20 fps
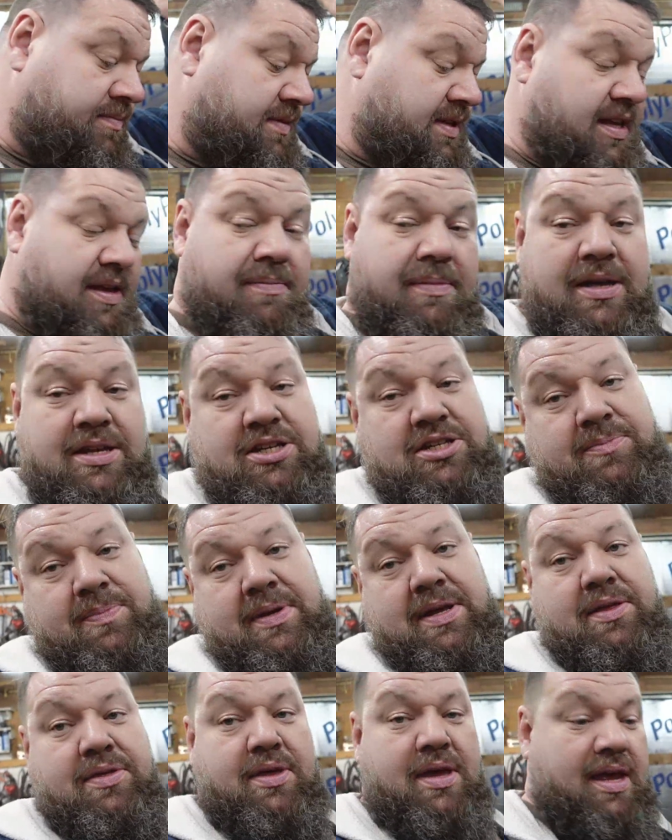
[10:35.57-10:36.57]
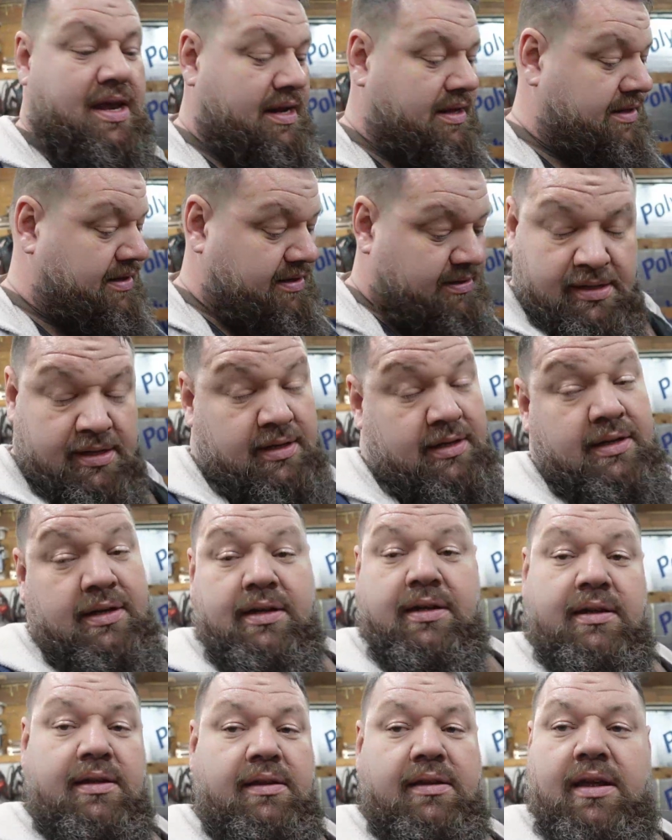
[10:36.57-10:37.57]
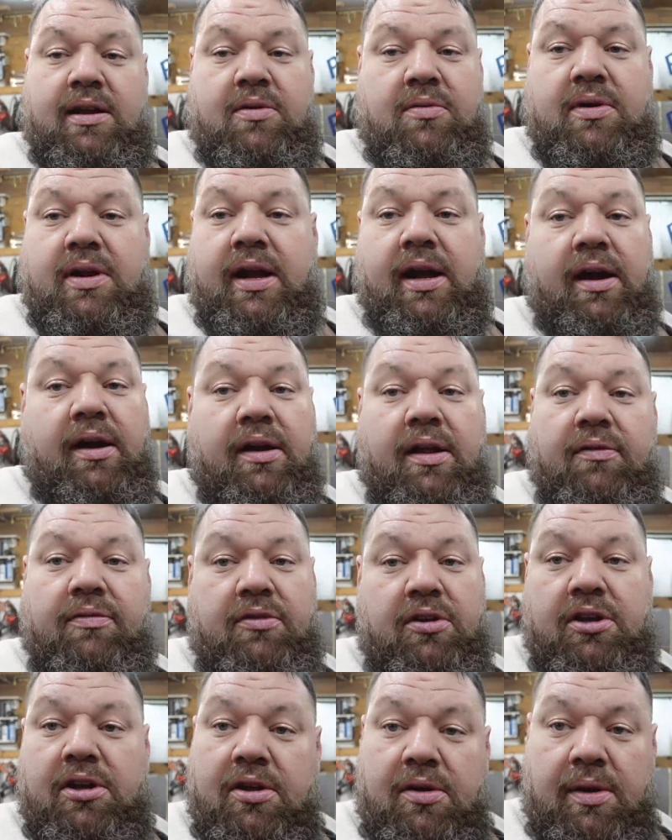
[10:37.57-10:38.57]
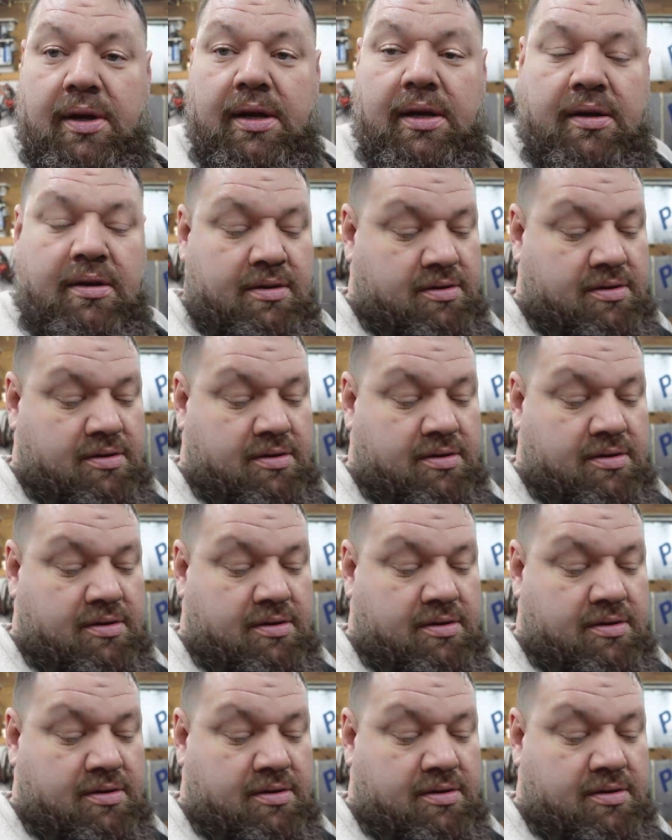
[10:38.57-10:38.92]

it may just be a thing that they don't care enough to do it.